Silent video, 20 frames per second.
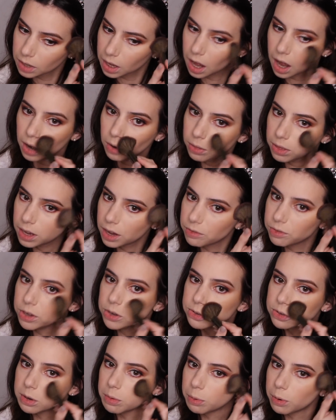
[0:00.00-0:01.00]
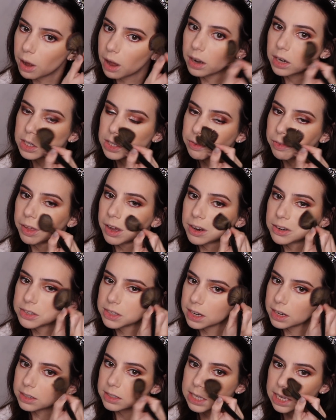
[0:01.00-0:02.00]
I don't think I've used a product of theirs
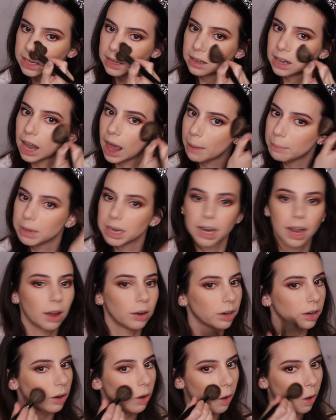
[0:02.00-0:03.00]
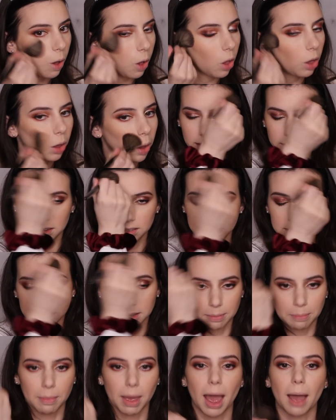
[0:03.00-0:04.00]
that has like let me down at all. And this is
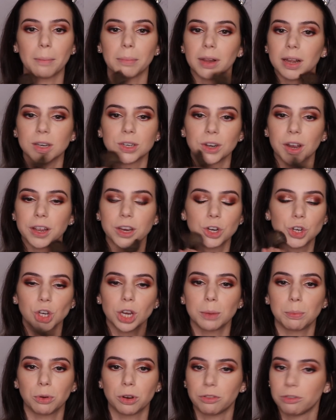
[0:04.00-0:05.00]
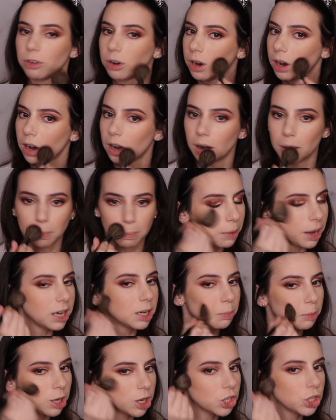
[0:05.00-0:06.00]
a matte blush. I usually prefer
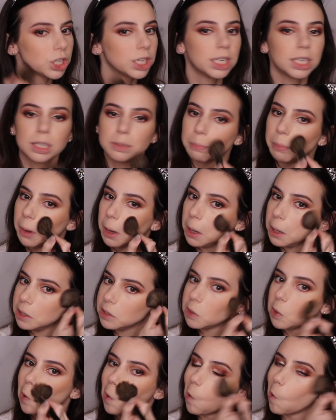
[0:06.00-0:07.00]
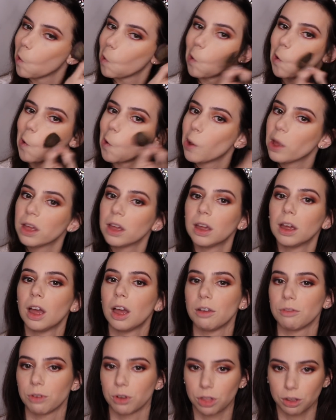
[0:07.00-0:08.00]
baked blushes, but
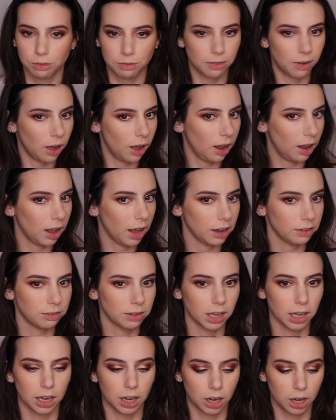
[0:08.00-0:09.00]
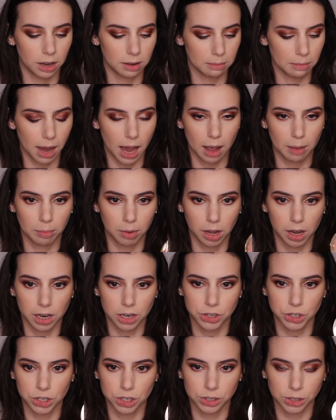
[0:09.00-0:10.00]
for the fall, I feel like a good matte
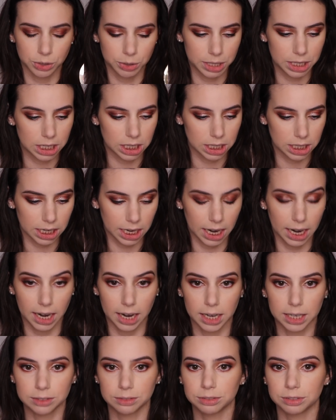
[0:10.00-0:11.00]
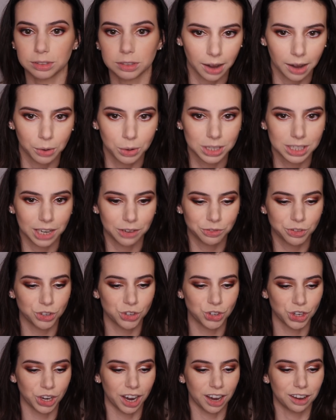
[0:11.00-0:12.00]
blush is always good to have. always have to
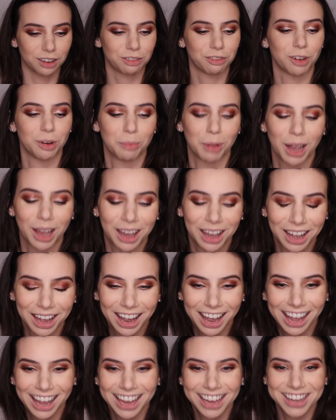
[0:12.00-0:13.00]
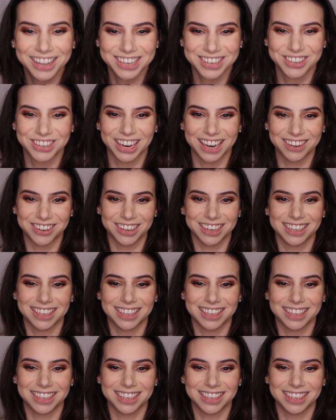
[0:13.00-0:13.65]
check for my JJ